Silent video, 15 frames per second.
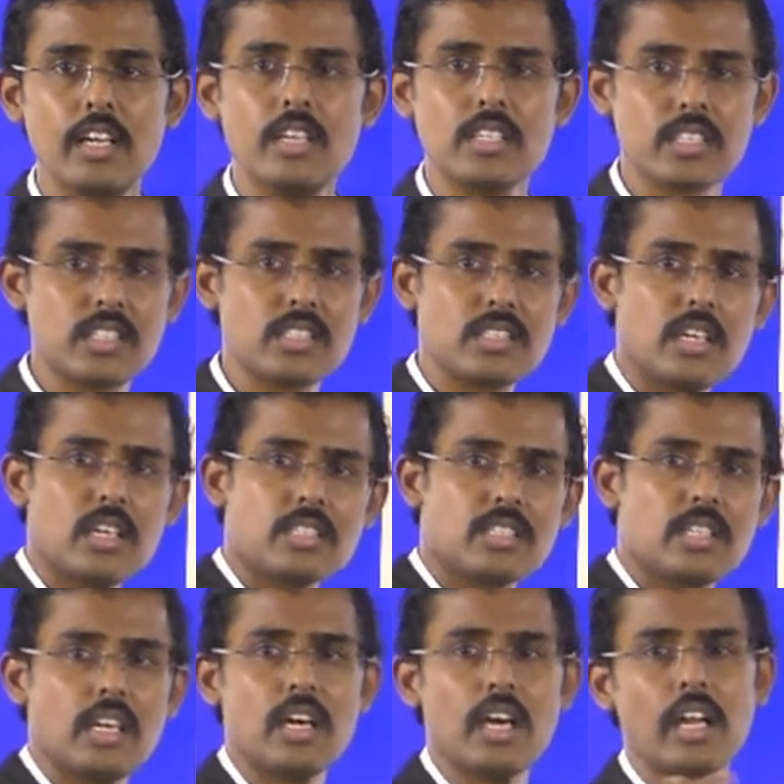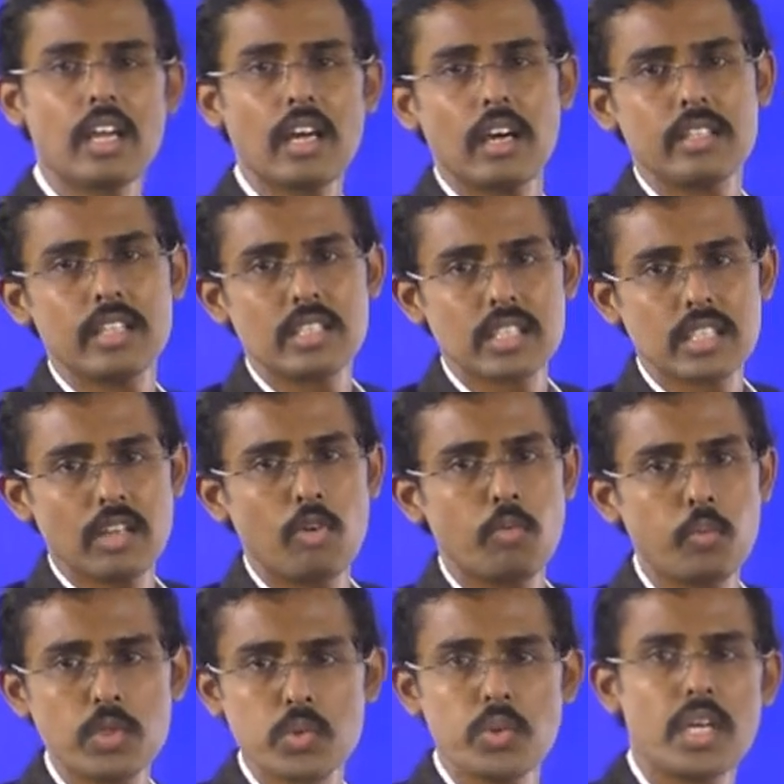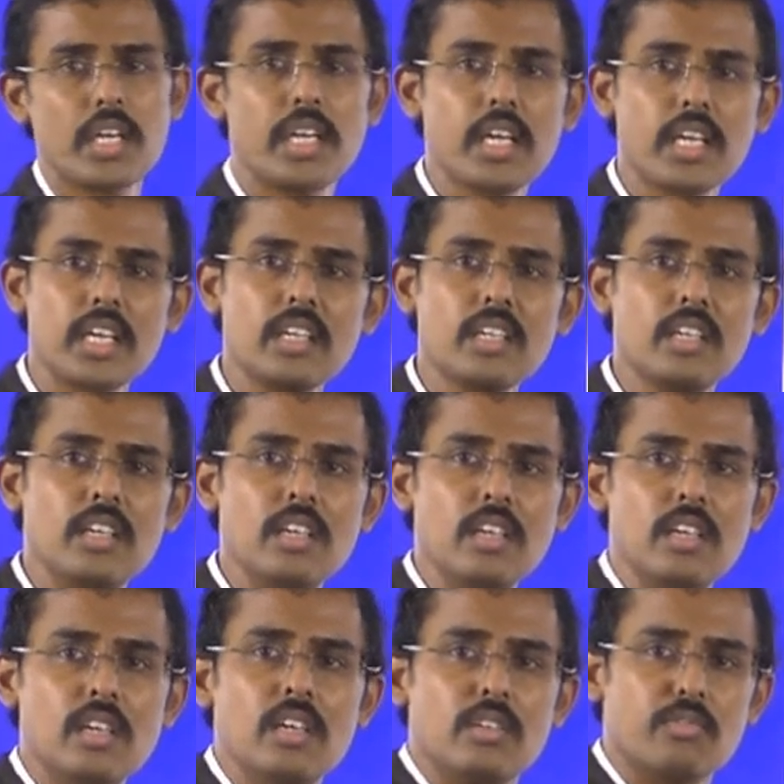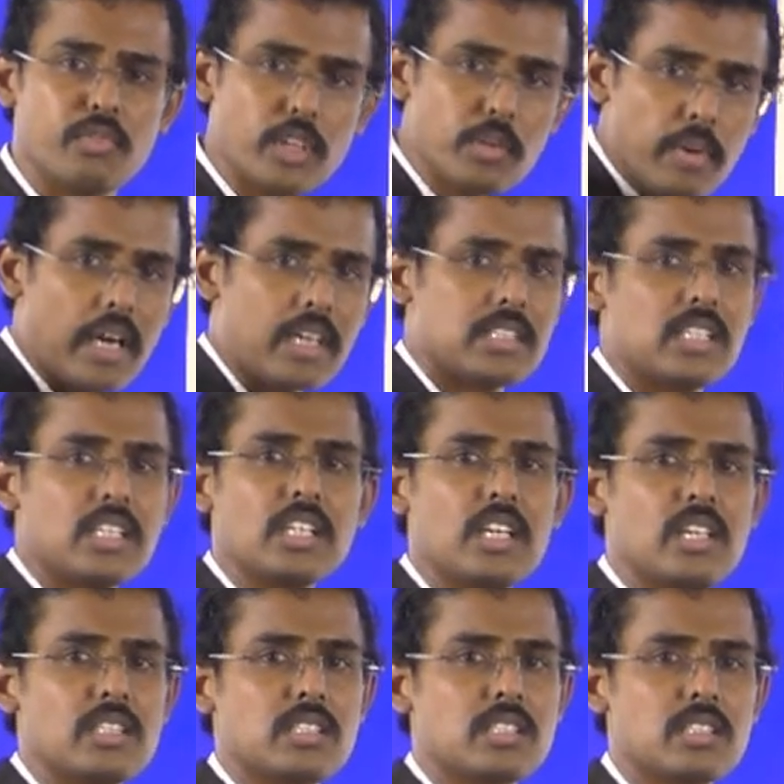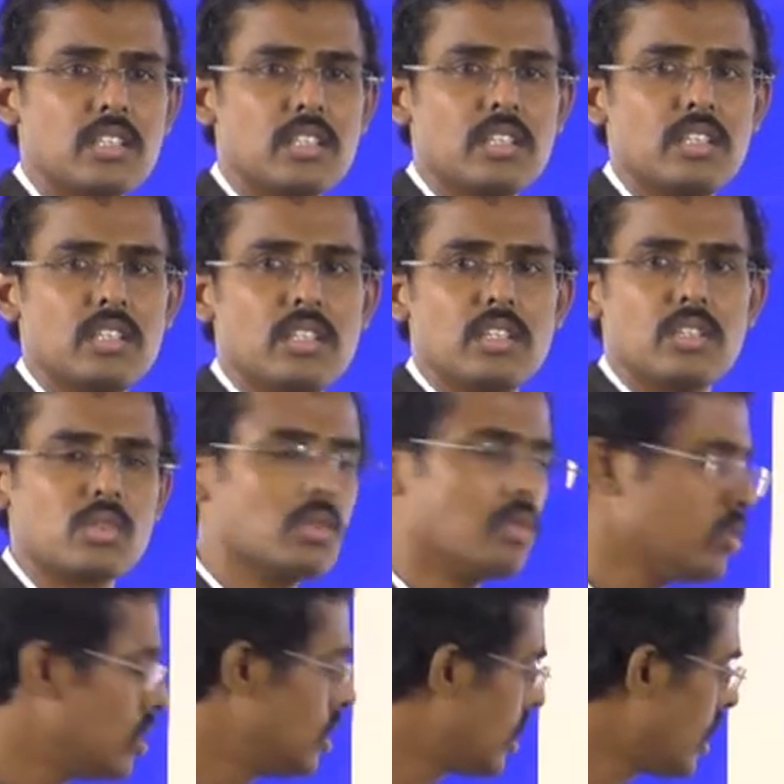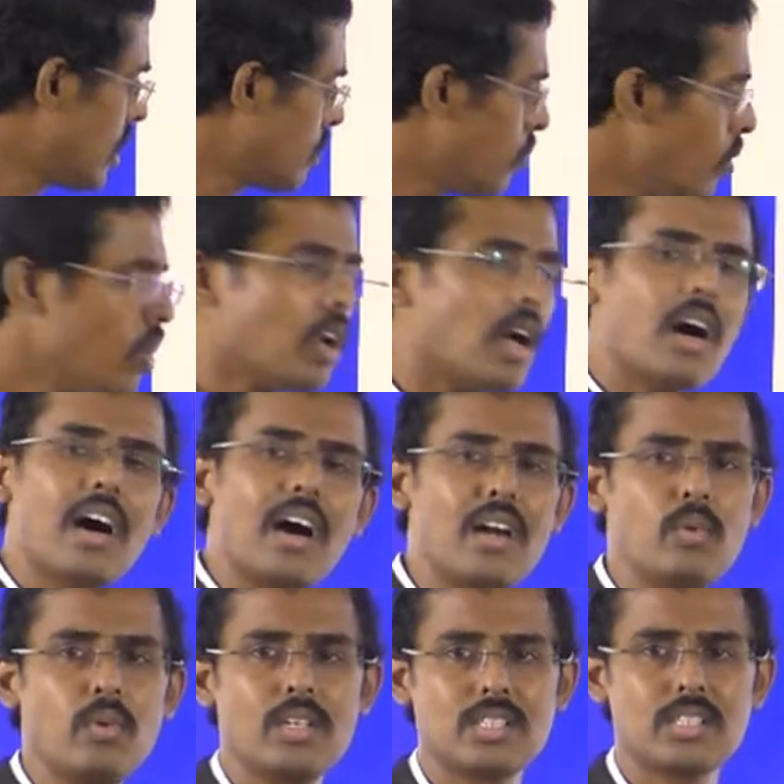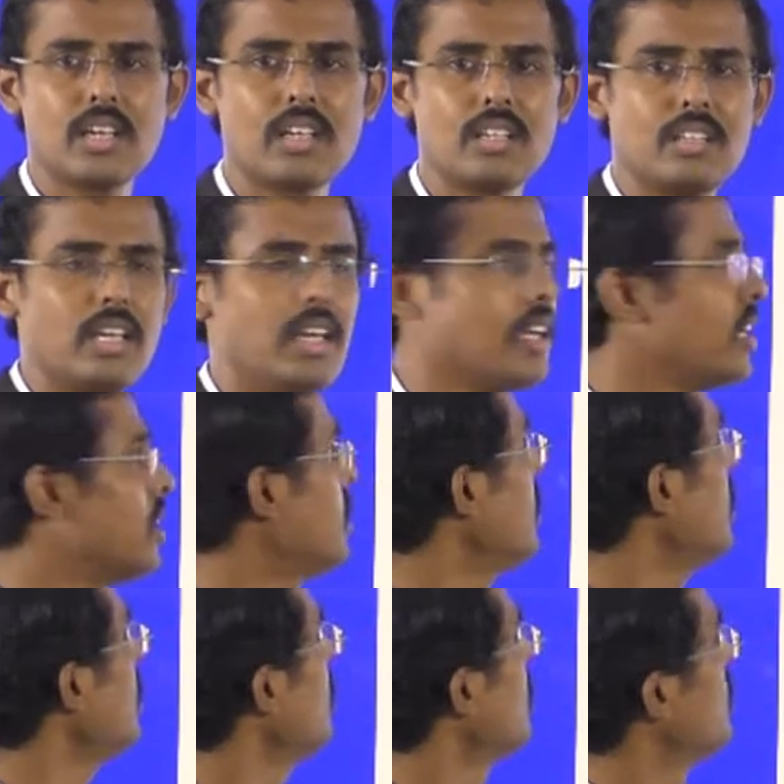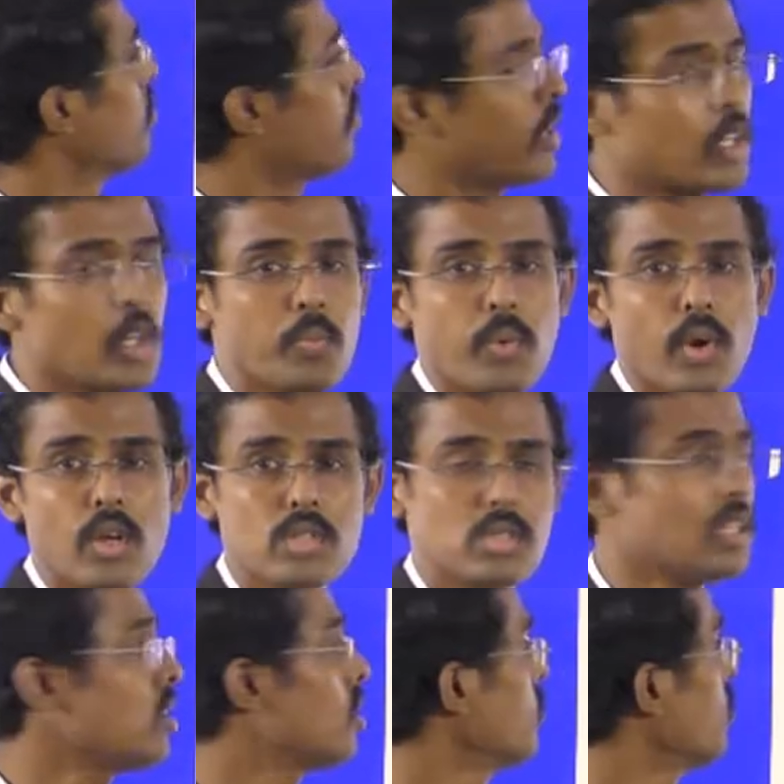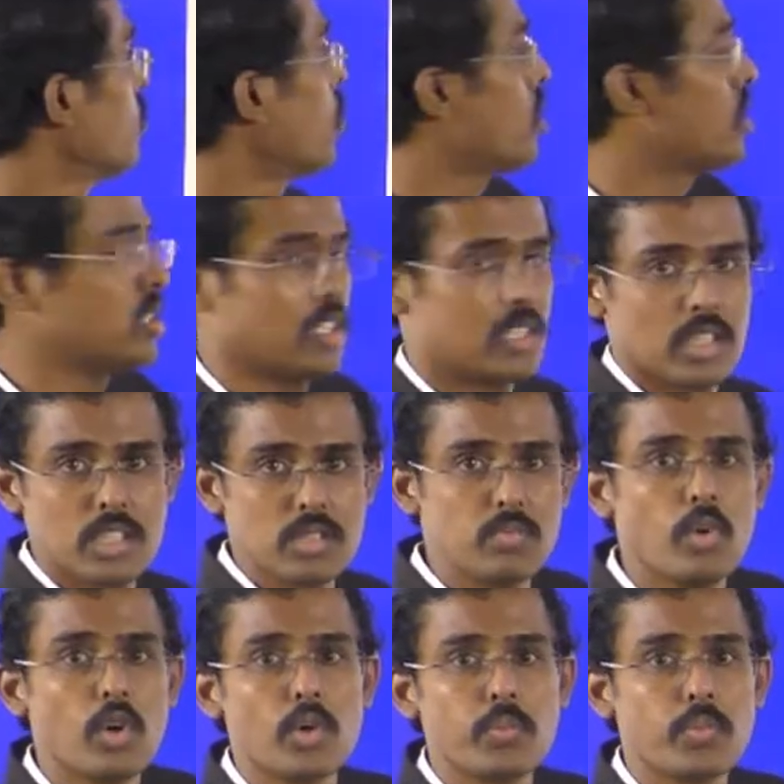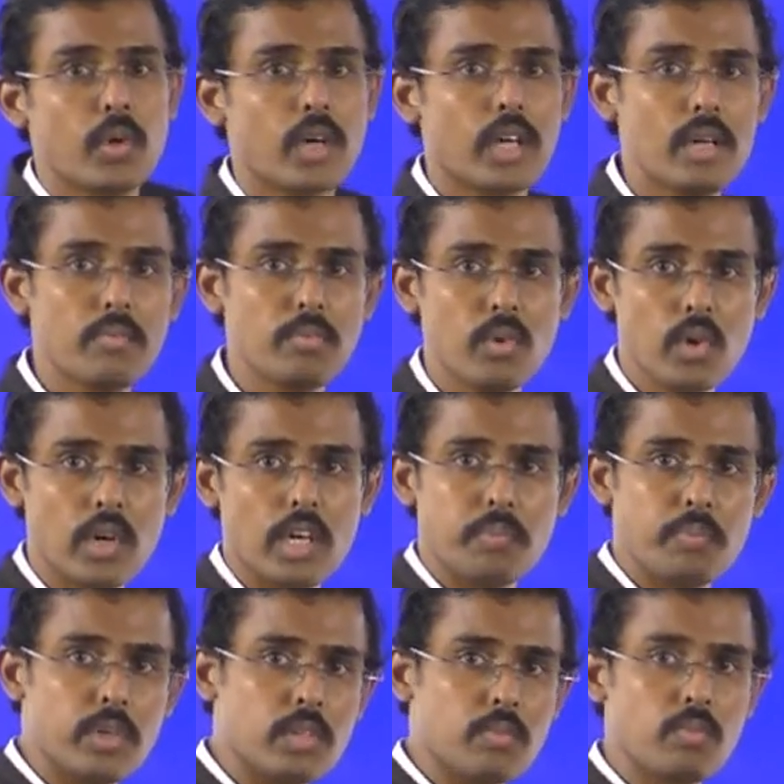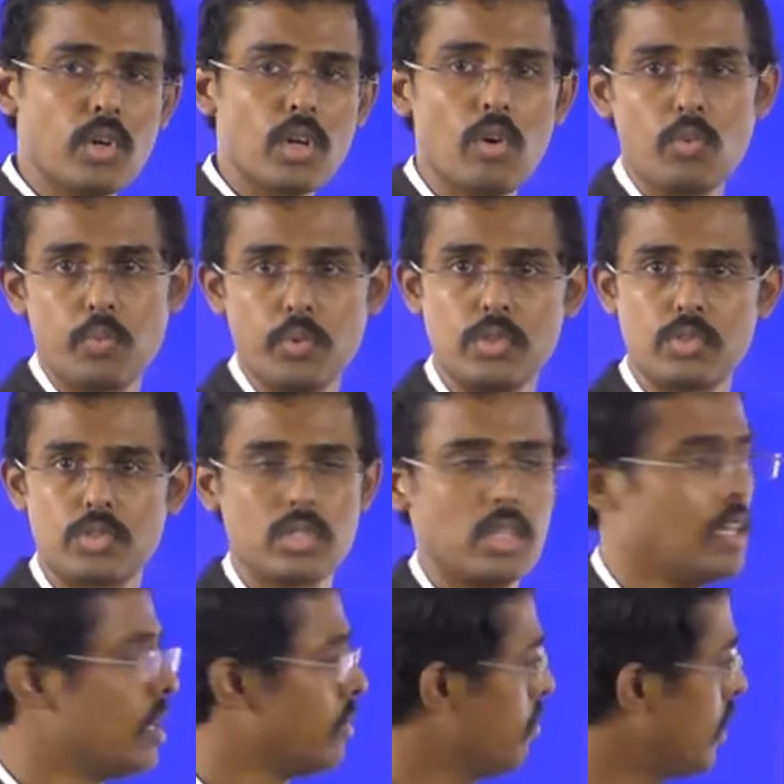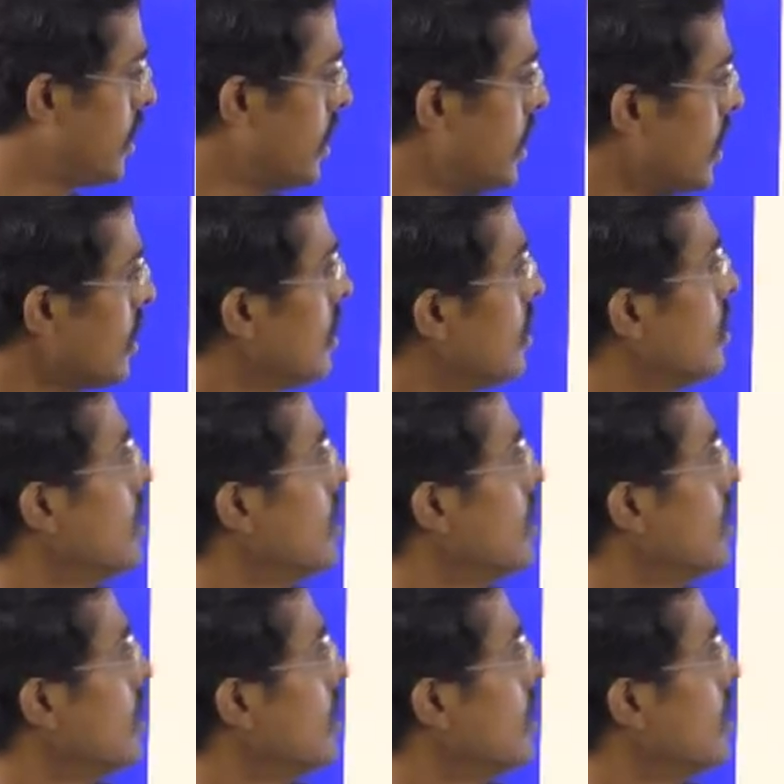sensors and other side outputs we are taking, feedback signals. So there are more hardwares are there in the microprocessor, more instructions, more program, more input, more outputs. But here,